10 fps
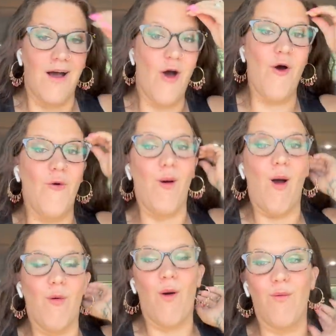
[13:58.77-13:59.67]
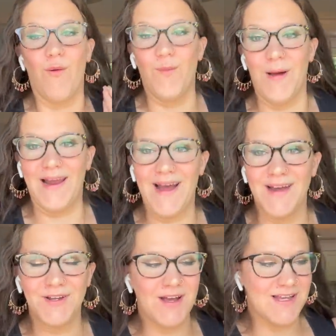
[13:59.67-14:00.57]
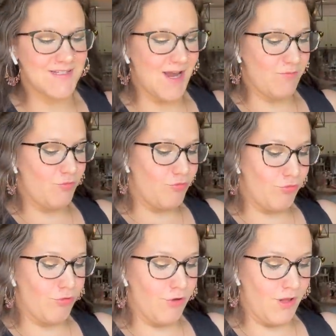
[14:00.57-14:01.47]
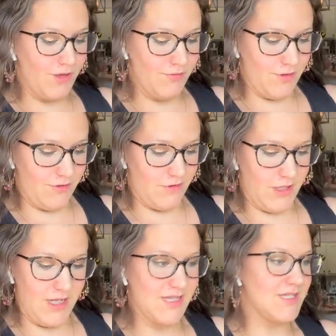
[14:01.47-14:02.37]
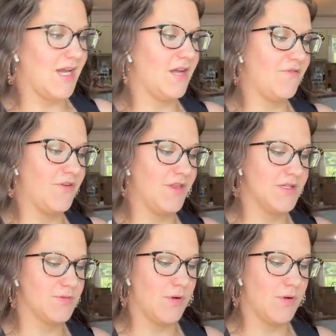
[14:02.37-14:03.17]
oh, oh, oh my God, you guys. I'm really, really, really excited for this